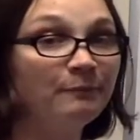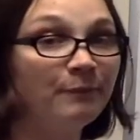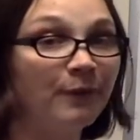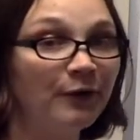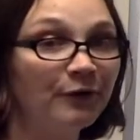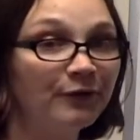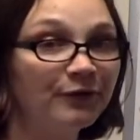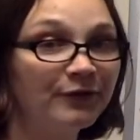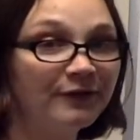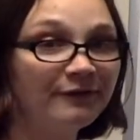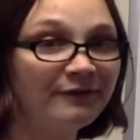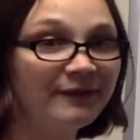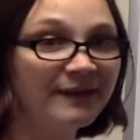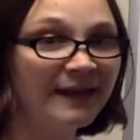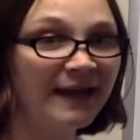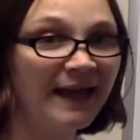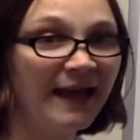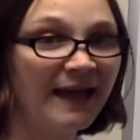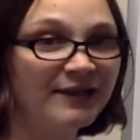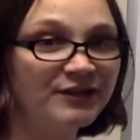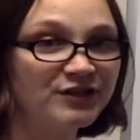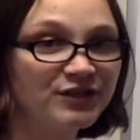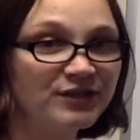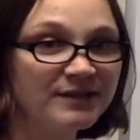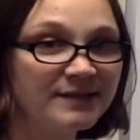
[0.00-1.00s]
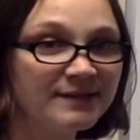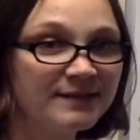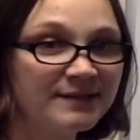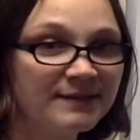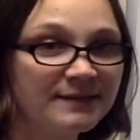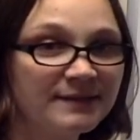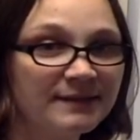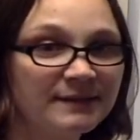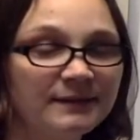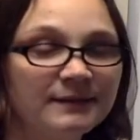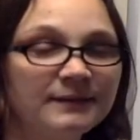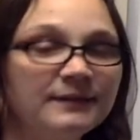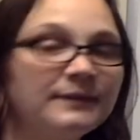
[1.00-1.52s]
both of the
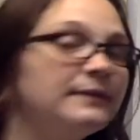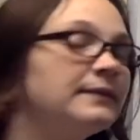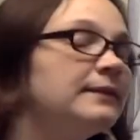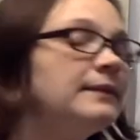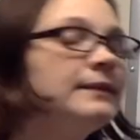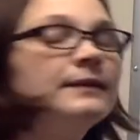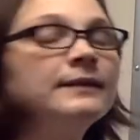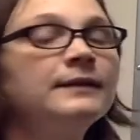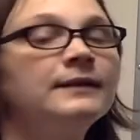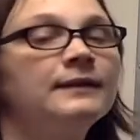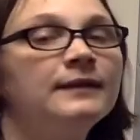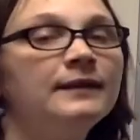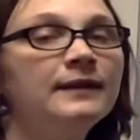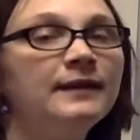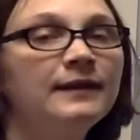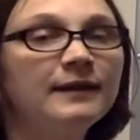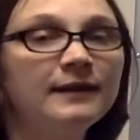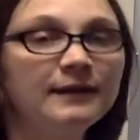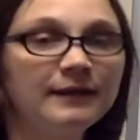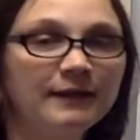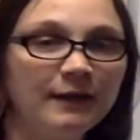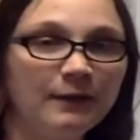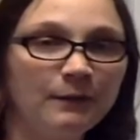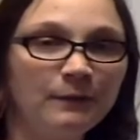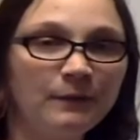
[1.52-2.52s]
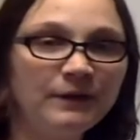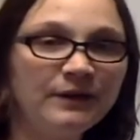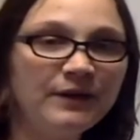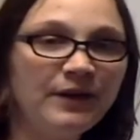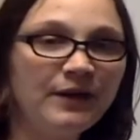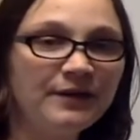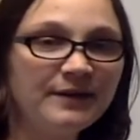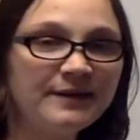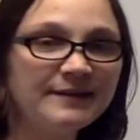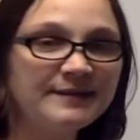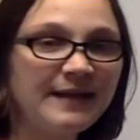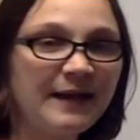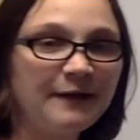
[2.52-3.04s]
edges, and we'll
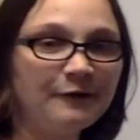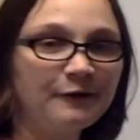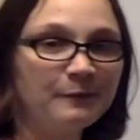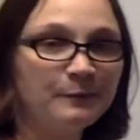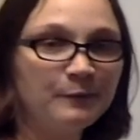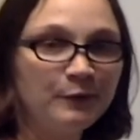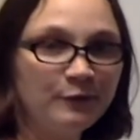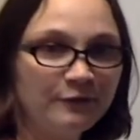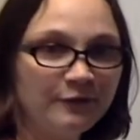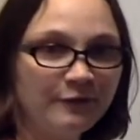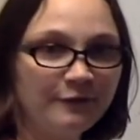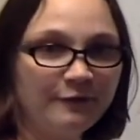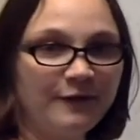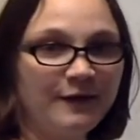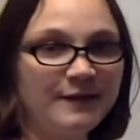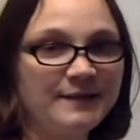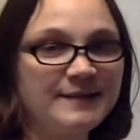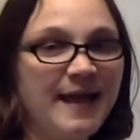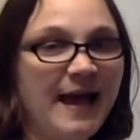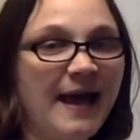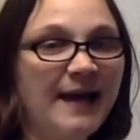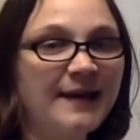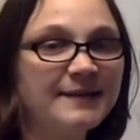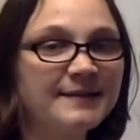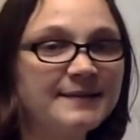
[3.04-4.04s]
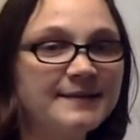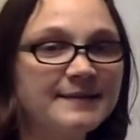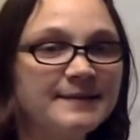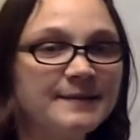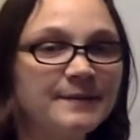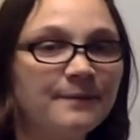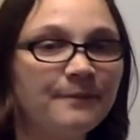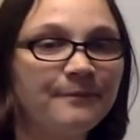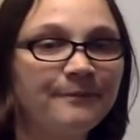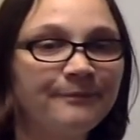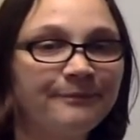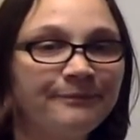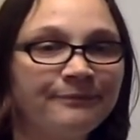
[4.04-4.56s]
notice I removed a vertex,
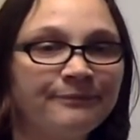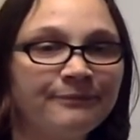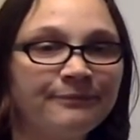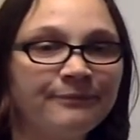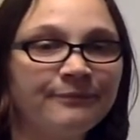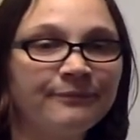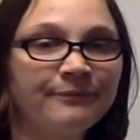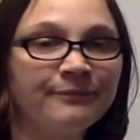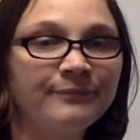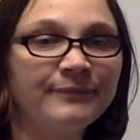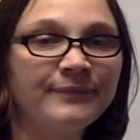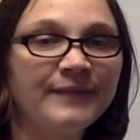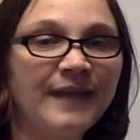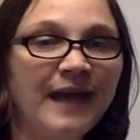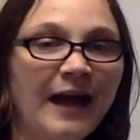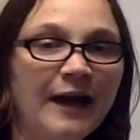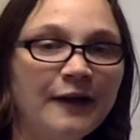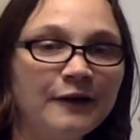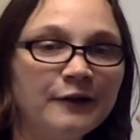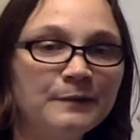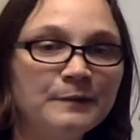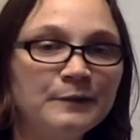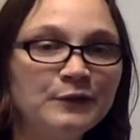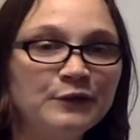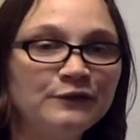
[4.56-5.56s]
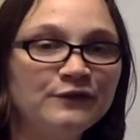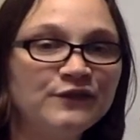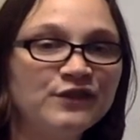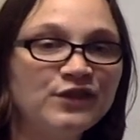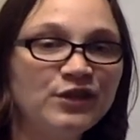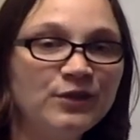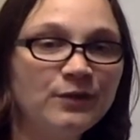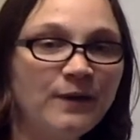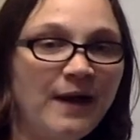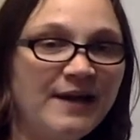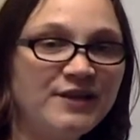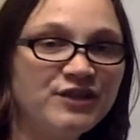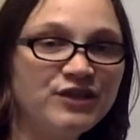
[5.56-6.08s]
I removed
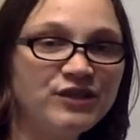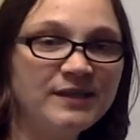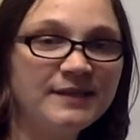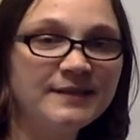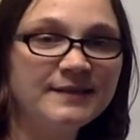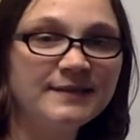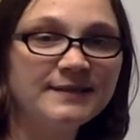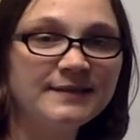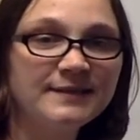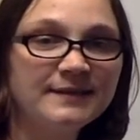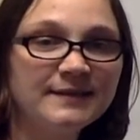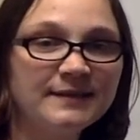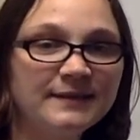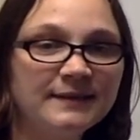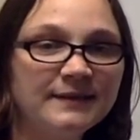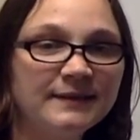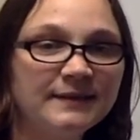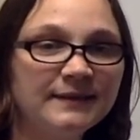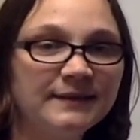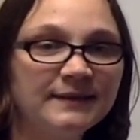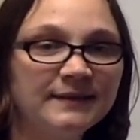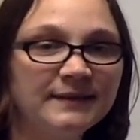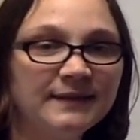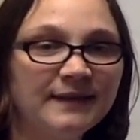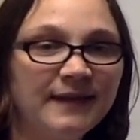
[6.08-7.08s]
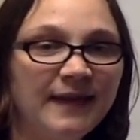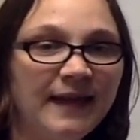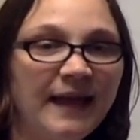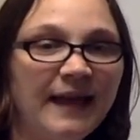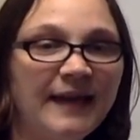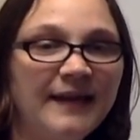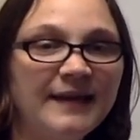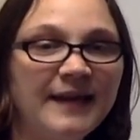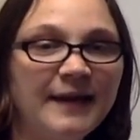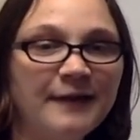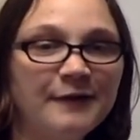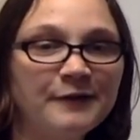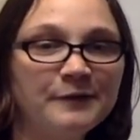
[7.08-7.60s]
two edges,
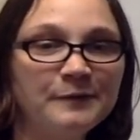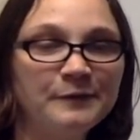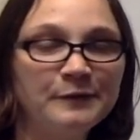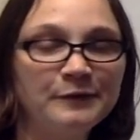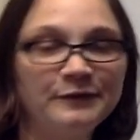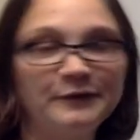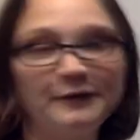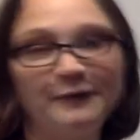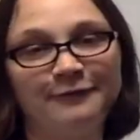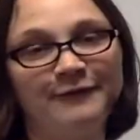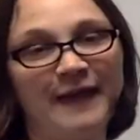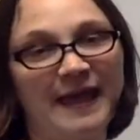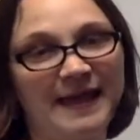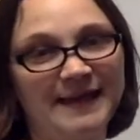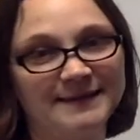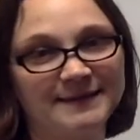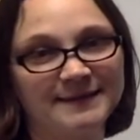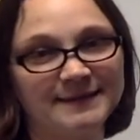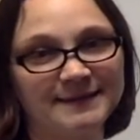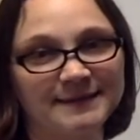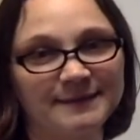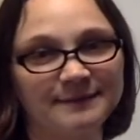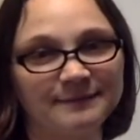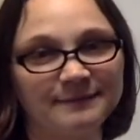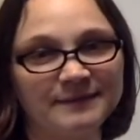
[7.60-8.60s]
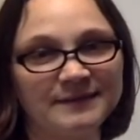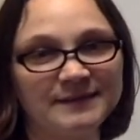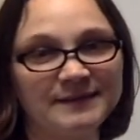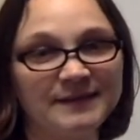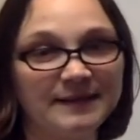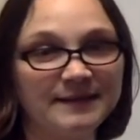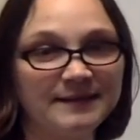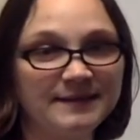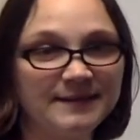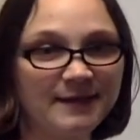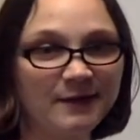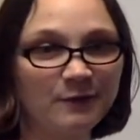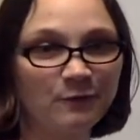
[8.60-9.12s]
and I removed a face.
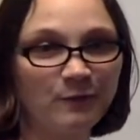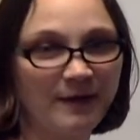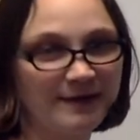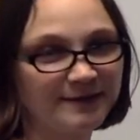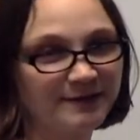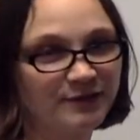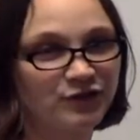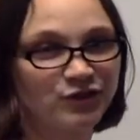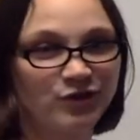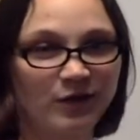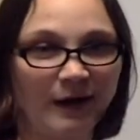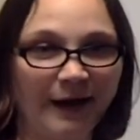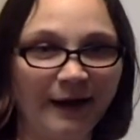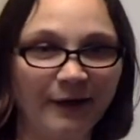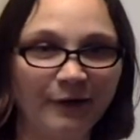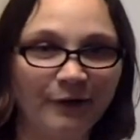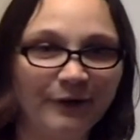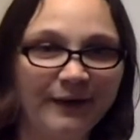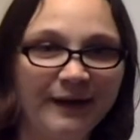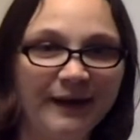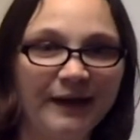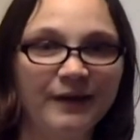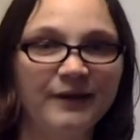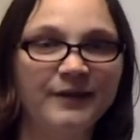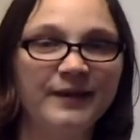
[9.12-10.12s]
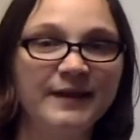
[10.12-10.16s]
Since there was a triangle here,